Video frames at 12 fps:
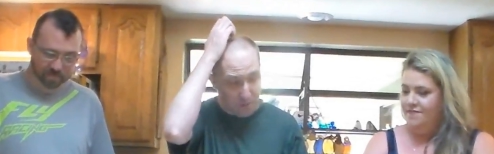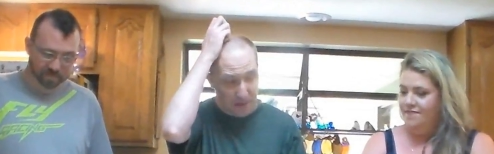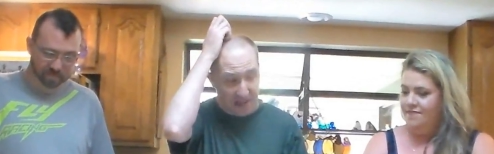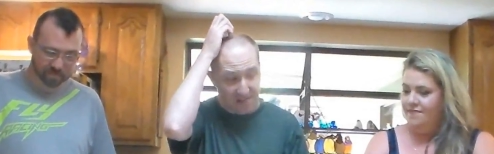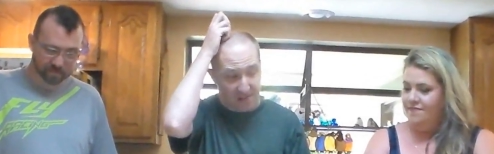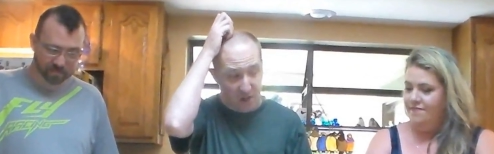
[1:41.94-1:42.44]
Speaker 1: are
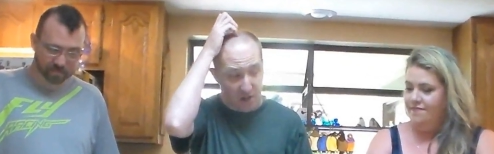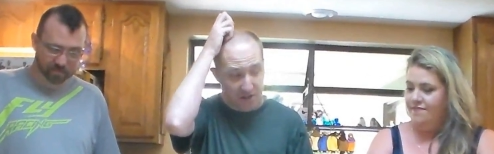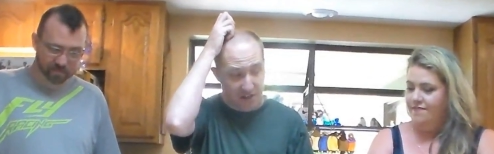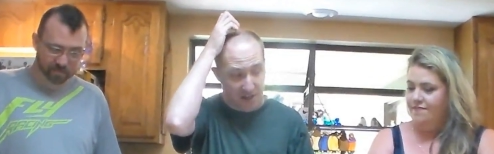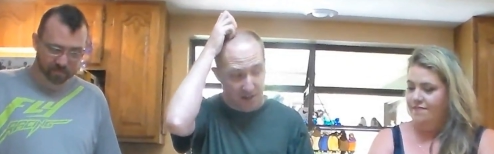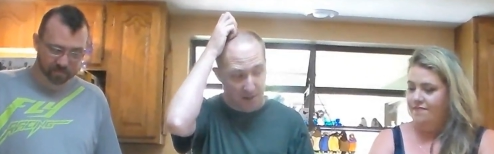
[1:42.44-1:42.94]
all based
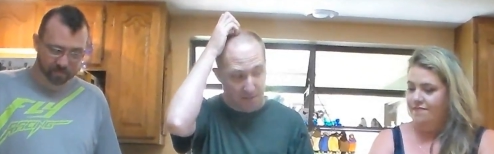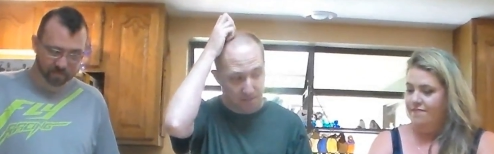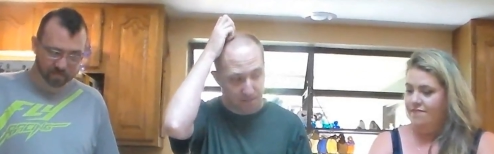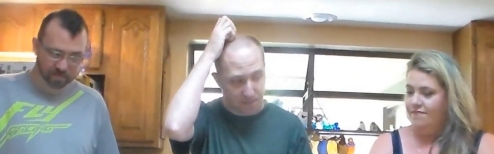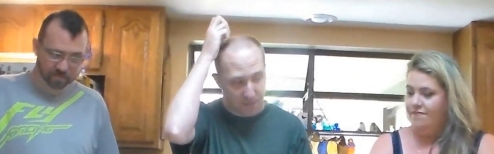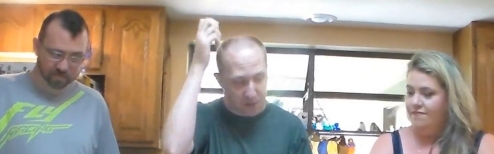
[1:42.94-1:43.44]
on
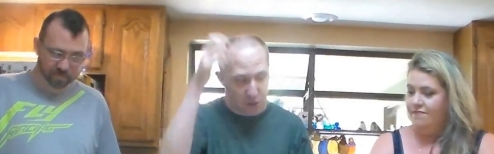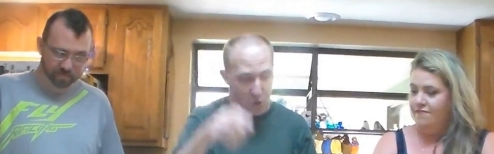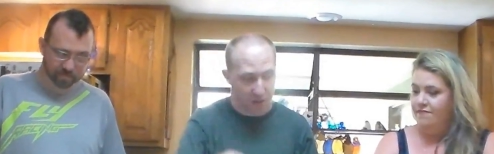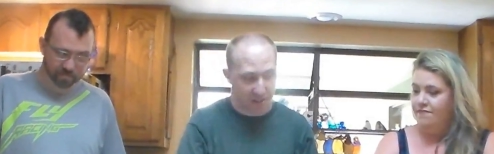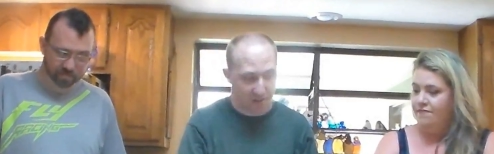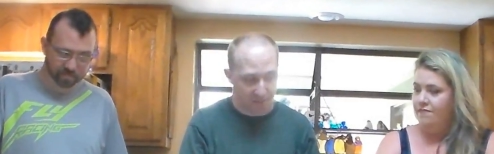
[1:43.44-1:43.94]
uh,
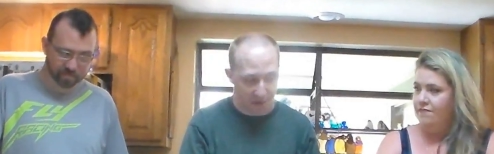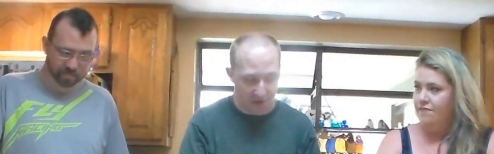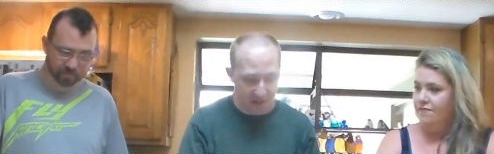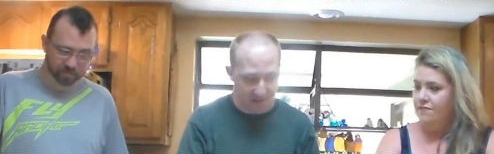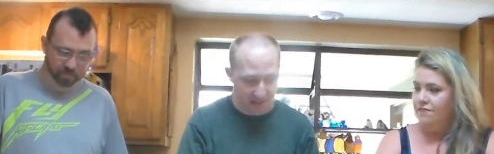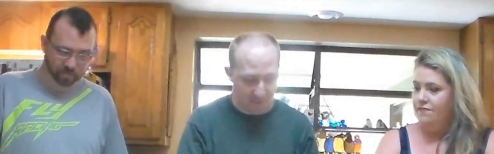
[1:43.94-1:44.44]
going to
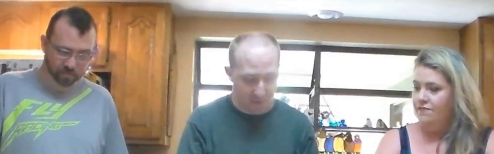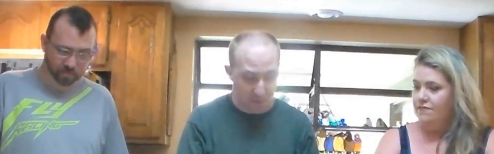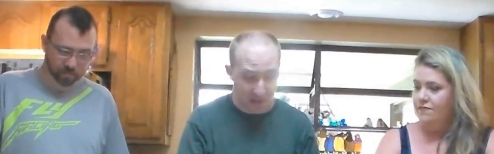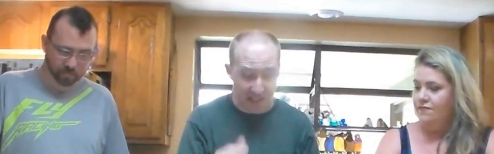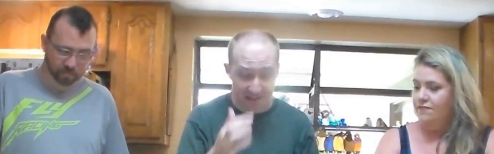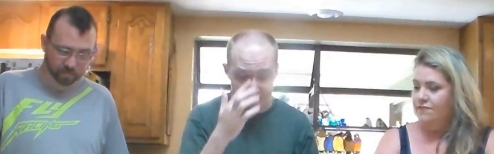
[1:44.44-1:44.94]
various
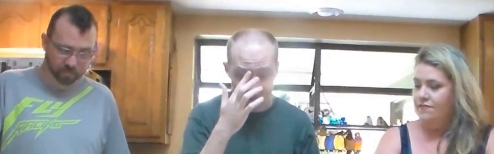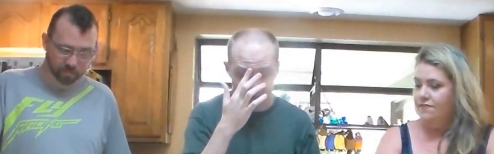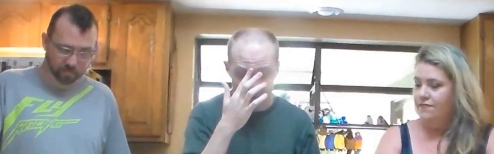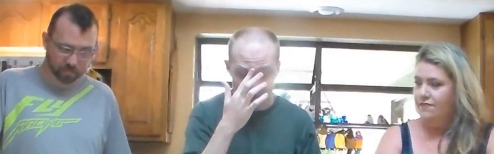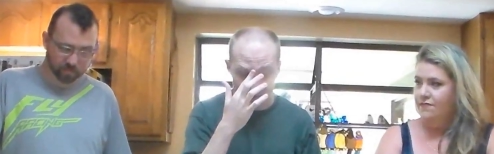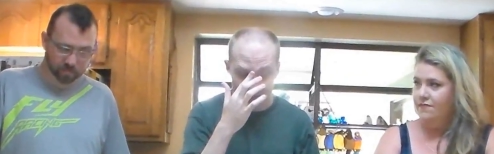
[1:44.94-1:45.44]
different
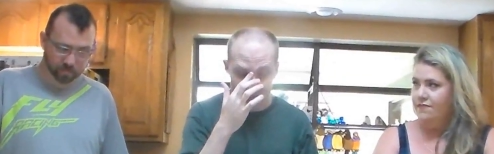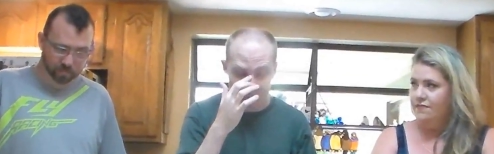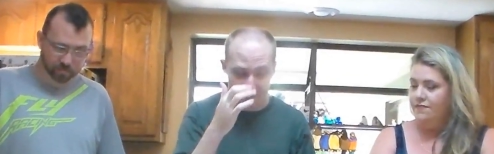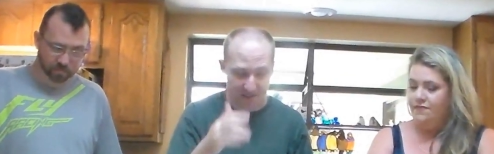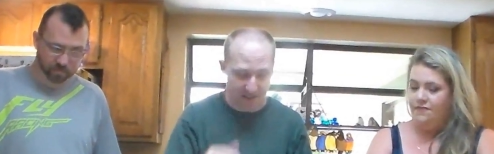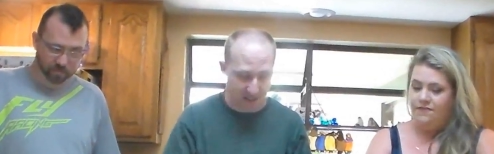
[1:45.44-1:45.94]
places.
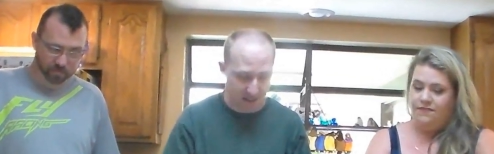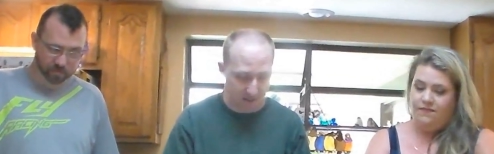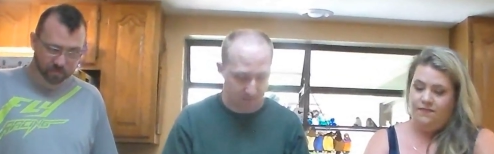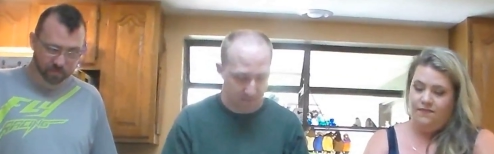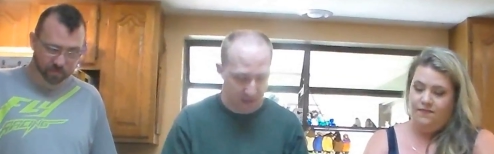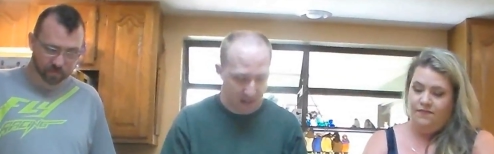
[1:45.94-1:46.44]
And
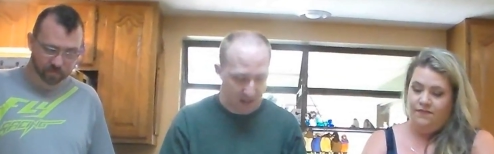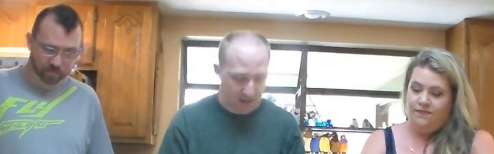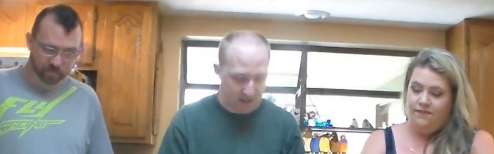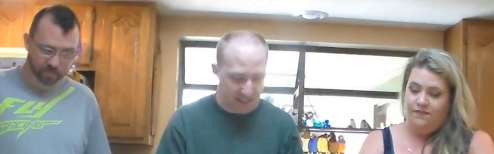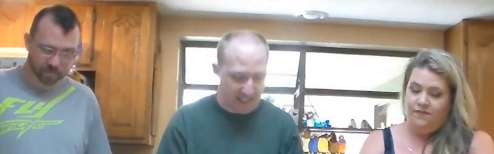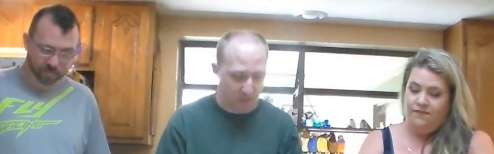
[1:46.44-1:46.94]
uh,
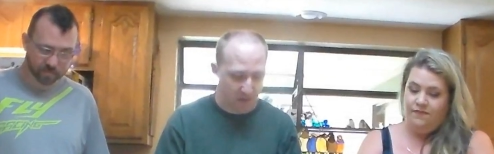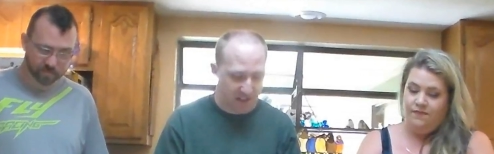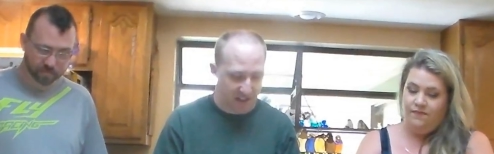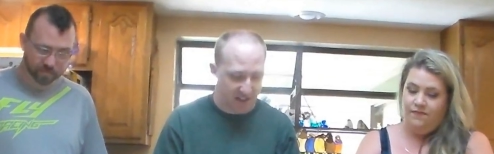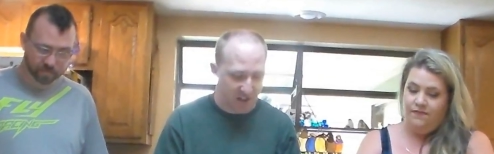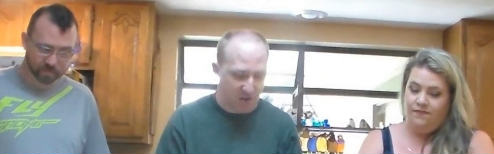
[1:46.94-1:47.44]
like I
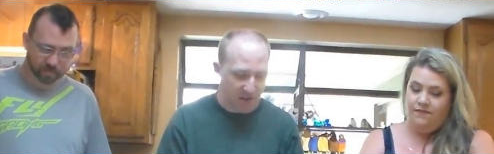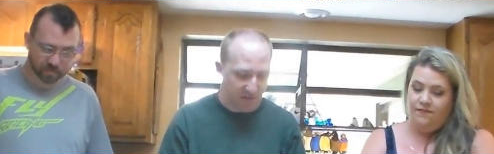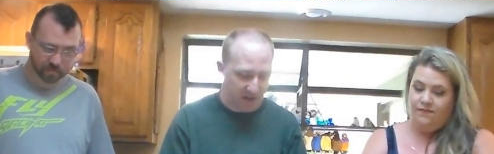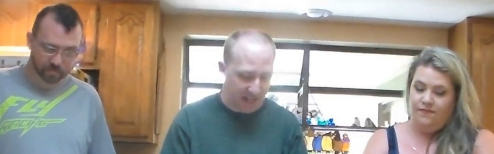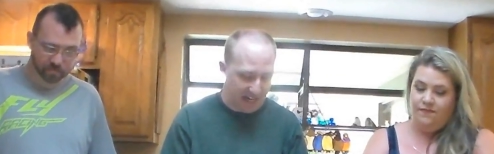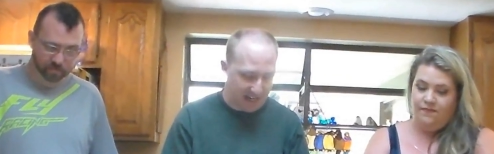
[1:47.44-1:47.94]
went to two
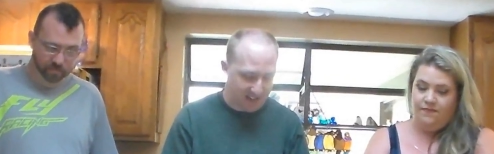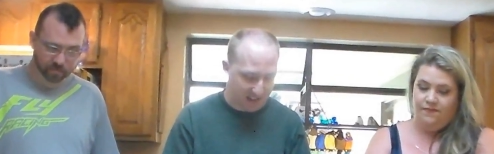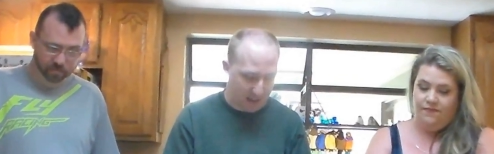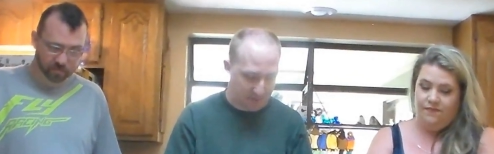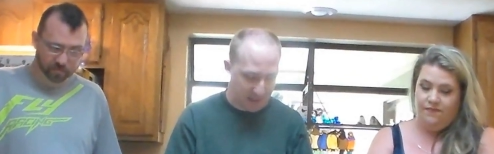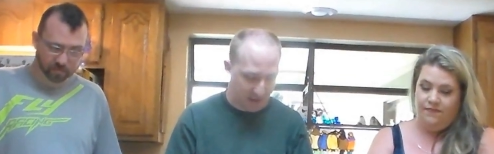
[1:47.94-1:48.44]
different A
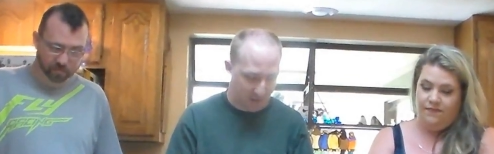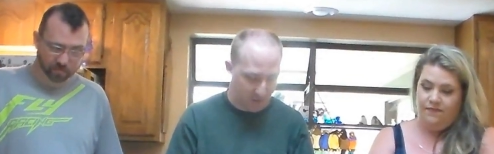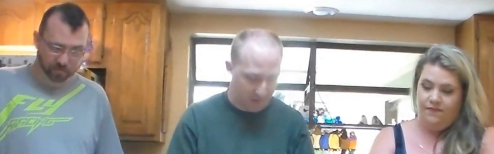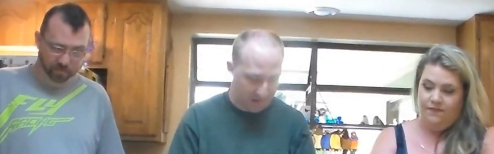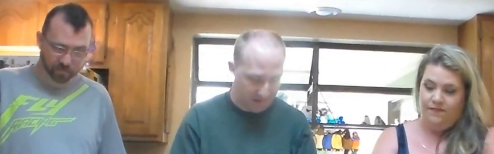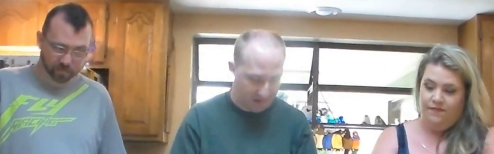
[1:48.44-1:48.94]
and
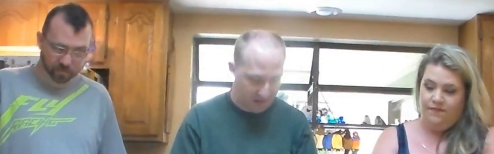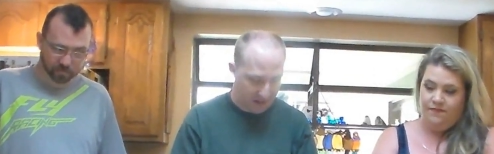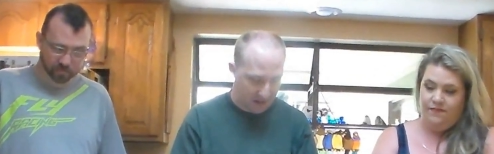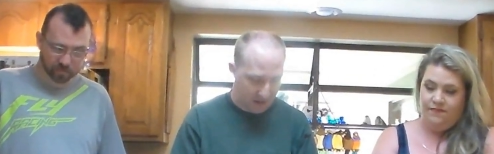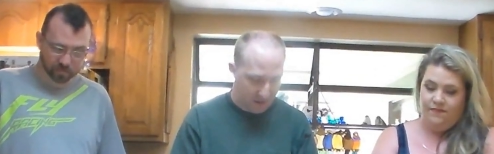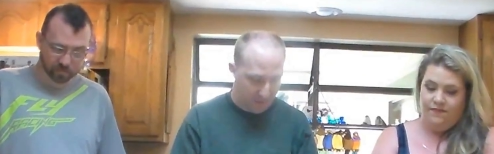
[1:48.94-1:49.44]
W's,
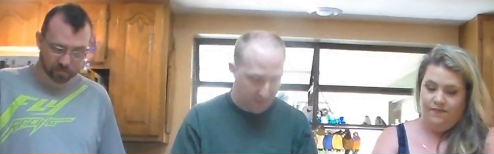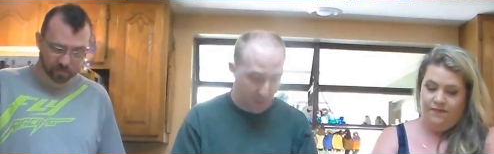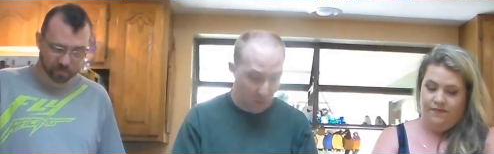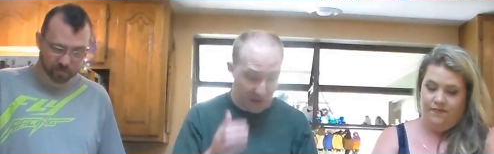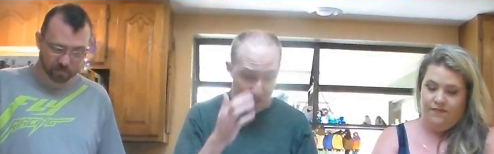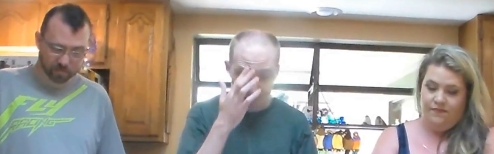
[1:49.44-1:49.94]

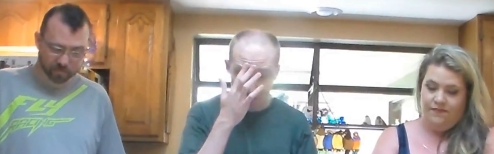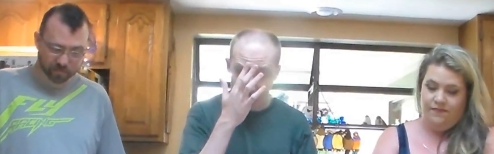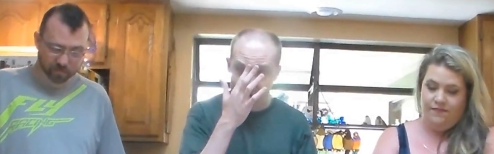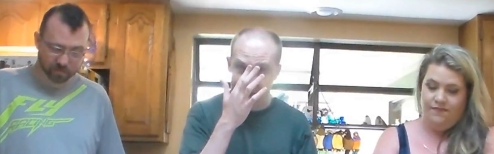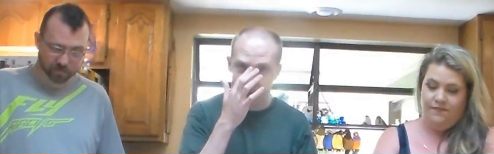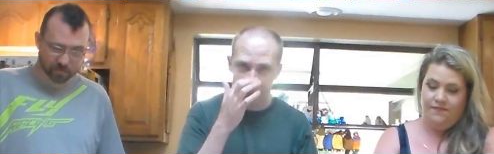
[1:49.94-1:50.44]
four
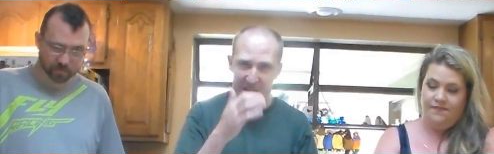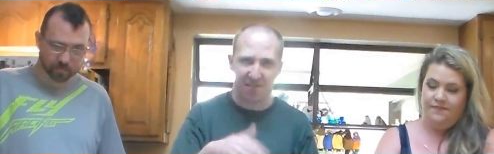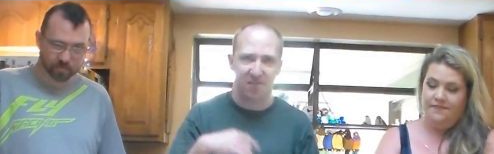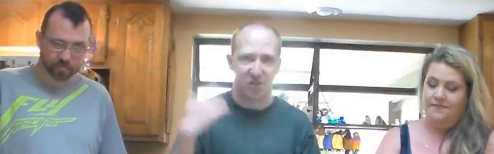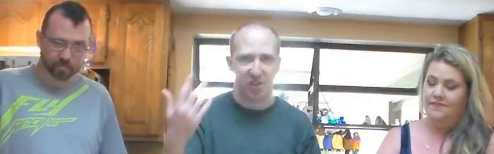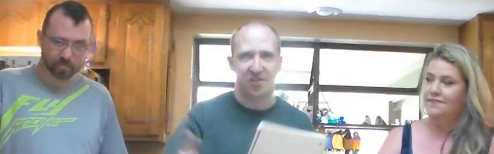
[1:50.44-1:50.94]
different Jack in the Boxes,